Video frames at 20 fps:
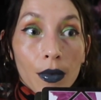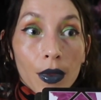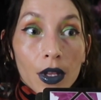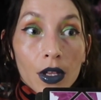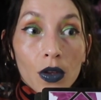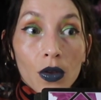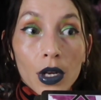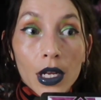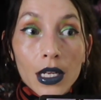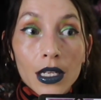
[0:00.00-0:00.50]

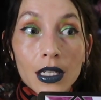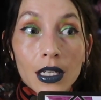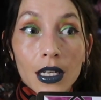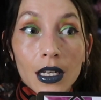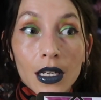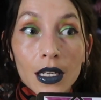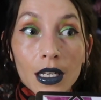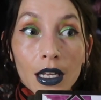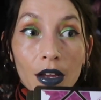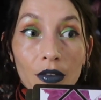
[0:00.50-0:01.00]
you need
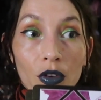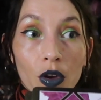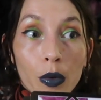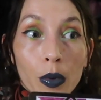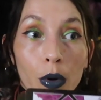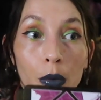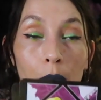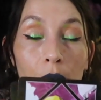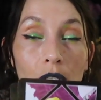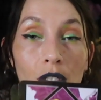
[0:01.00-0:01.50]
to give your
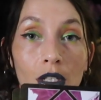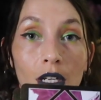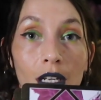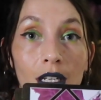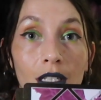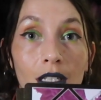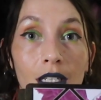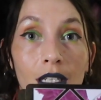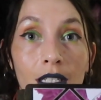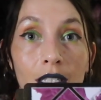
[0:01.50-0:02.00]

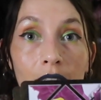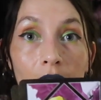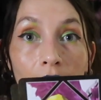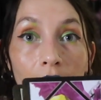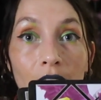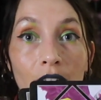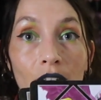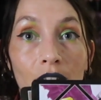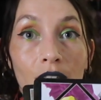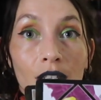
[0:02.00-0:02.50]
permission to
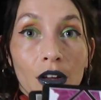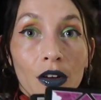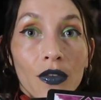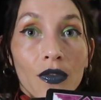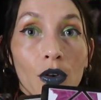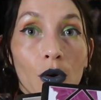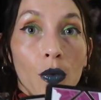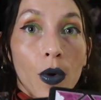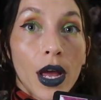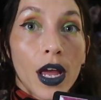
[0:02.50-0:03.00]
sign
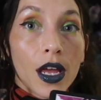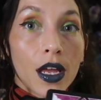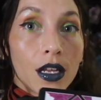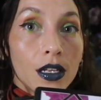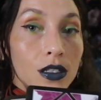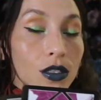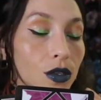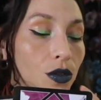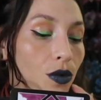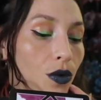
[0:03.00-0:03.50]
yourself
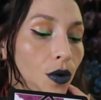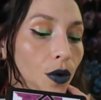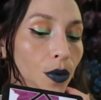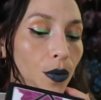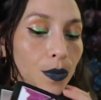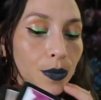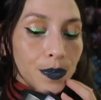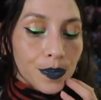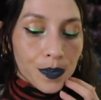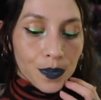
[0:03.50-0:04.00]
away
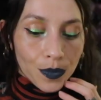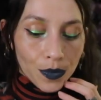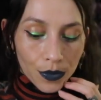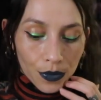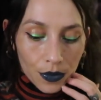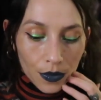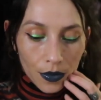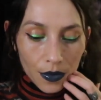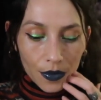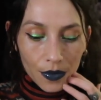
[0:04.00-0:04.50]
to
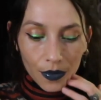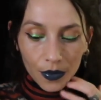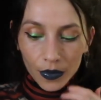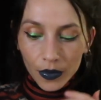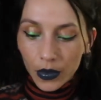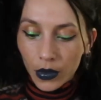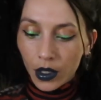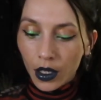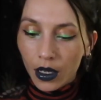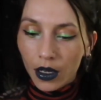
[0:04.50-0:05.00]

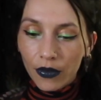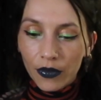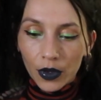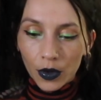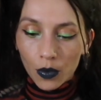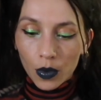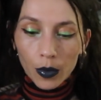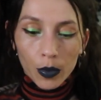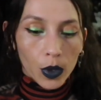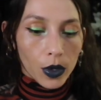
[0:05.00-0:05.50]

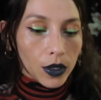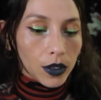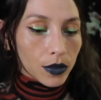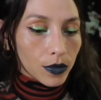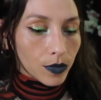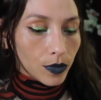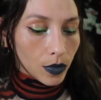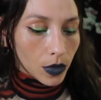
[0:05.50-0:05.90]
feel one more.